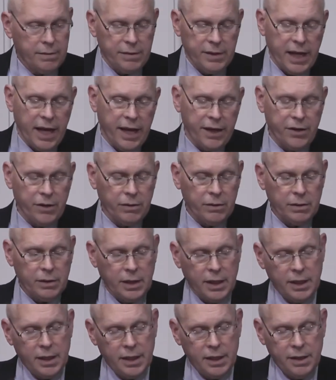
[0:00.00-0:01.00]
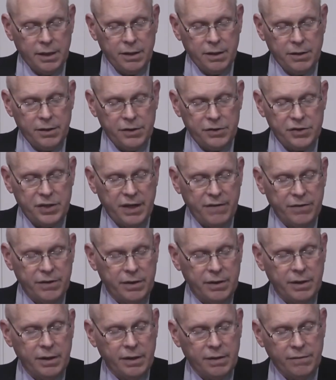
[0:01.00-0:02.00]
Daniel uh,
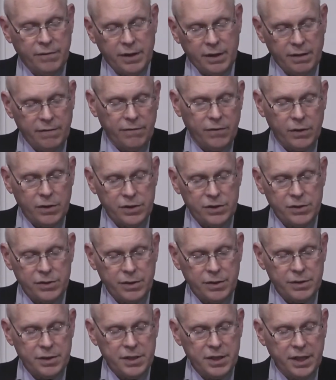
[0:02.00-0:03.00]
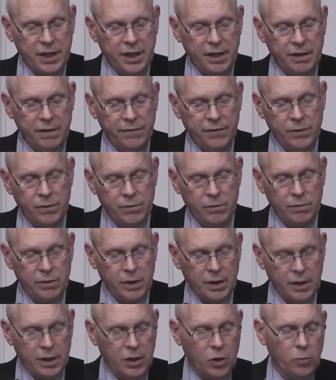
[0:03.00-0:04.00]
7 and, and, verse 13, if you
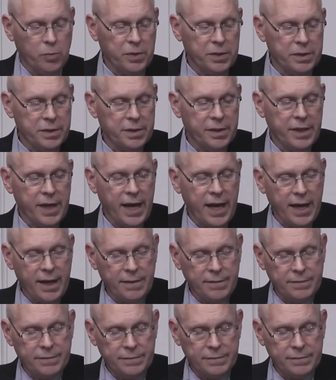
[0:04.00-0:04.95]
uh, open to that.